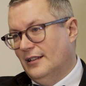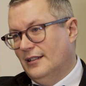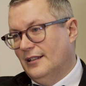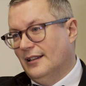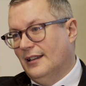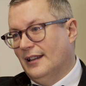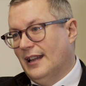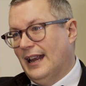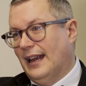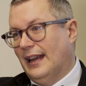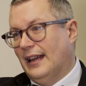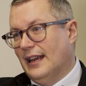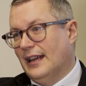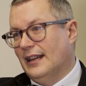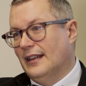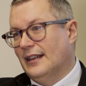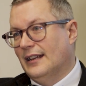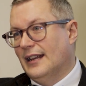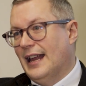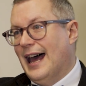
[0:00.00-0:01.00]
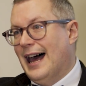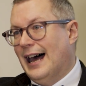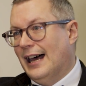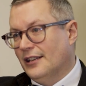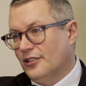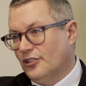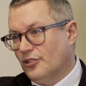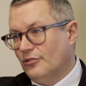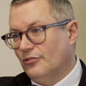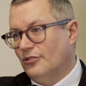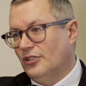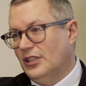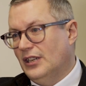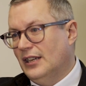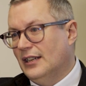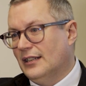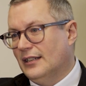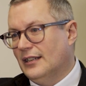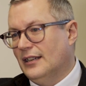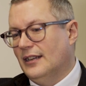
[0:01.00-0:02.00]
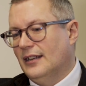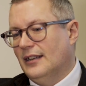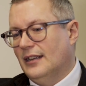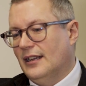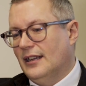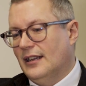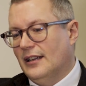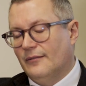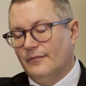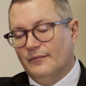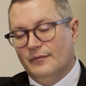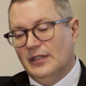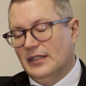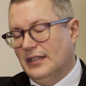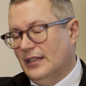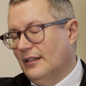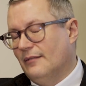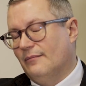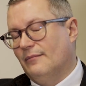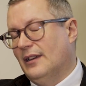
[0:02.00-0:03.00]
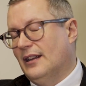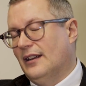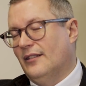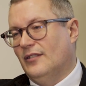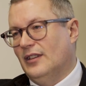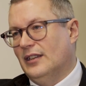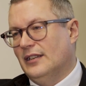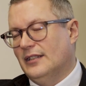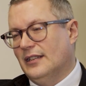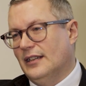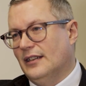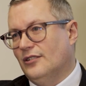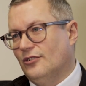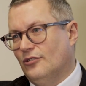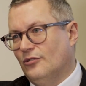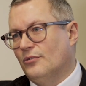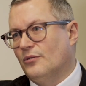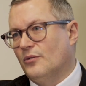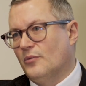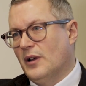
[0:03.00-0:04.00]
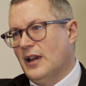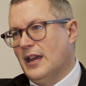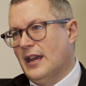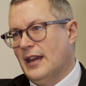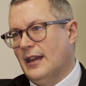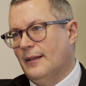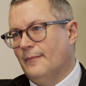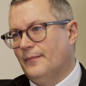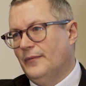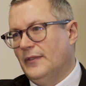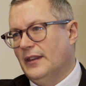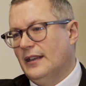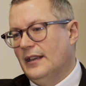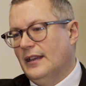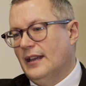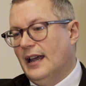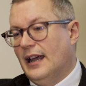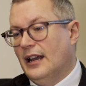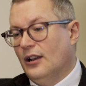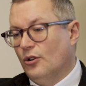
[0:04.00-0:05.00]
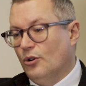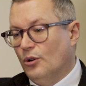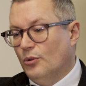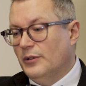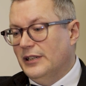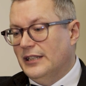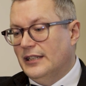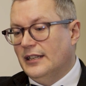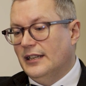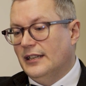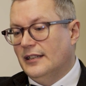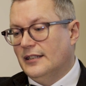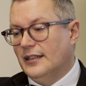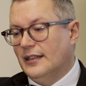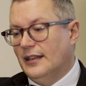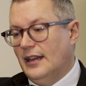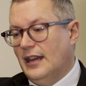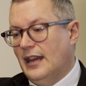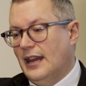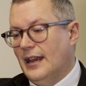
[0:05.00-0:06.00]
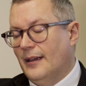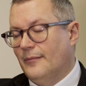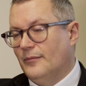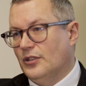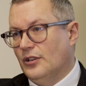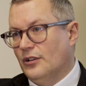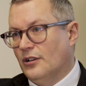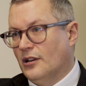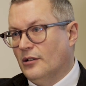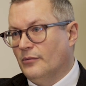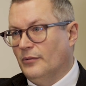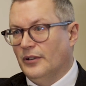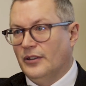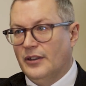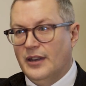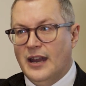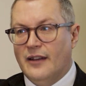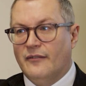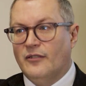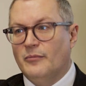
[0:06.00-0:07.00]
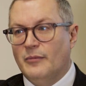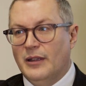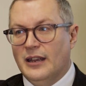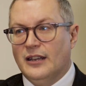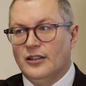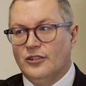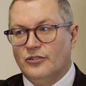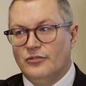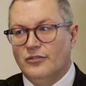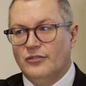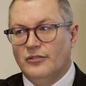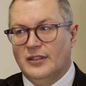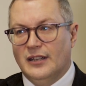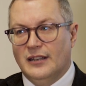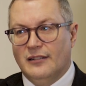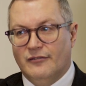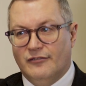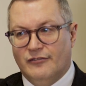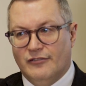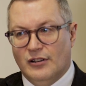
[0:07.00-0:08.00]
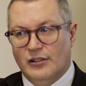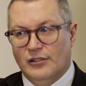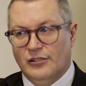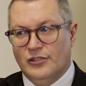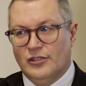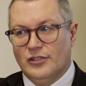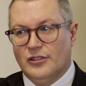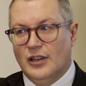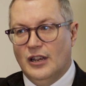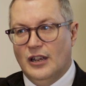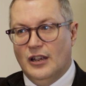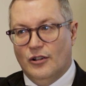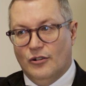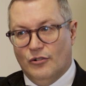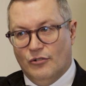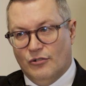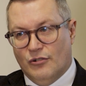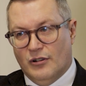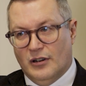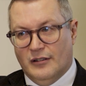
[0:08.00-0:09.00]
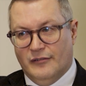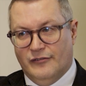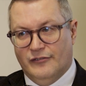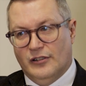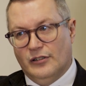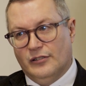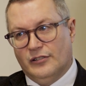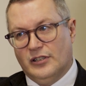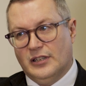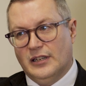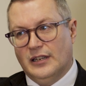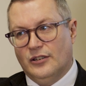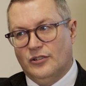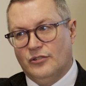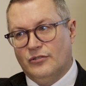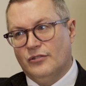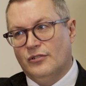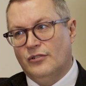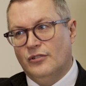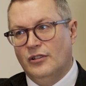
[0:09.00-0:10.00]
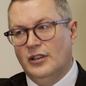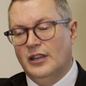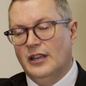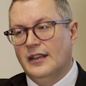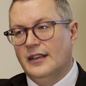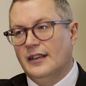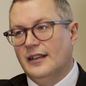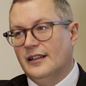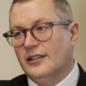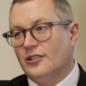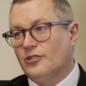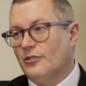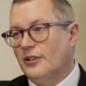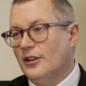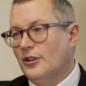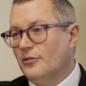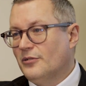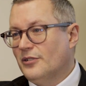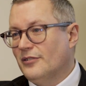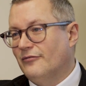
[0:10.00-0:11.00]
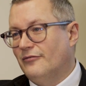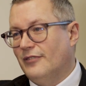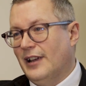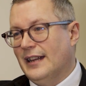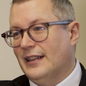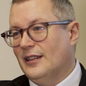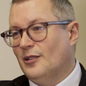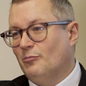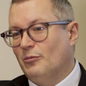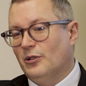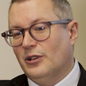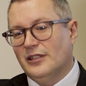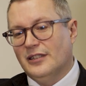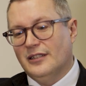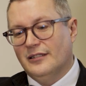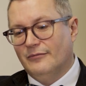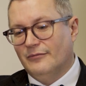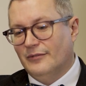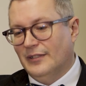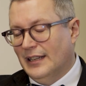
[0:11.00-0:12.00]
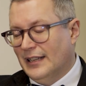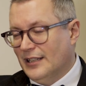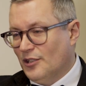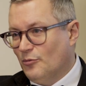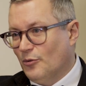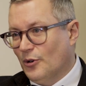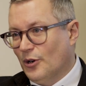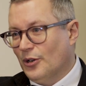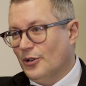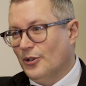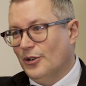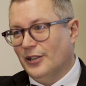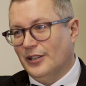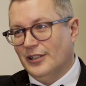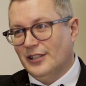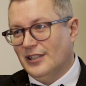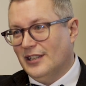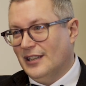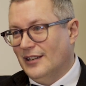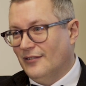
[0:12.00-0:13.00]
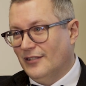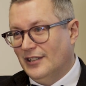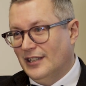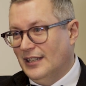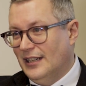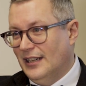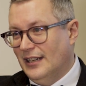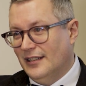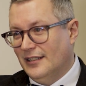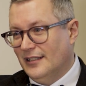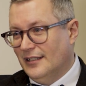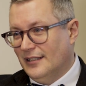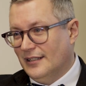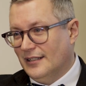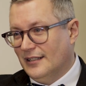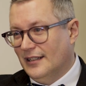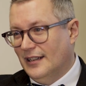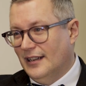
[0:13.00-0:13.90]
to link in and associate, we see that many of these things go away. I'll always teach that EMDR will never make a true thing false or a false thing true. And so I always invite the person, well, let's work on it and see if it changes.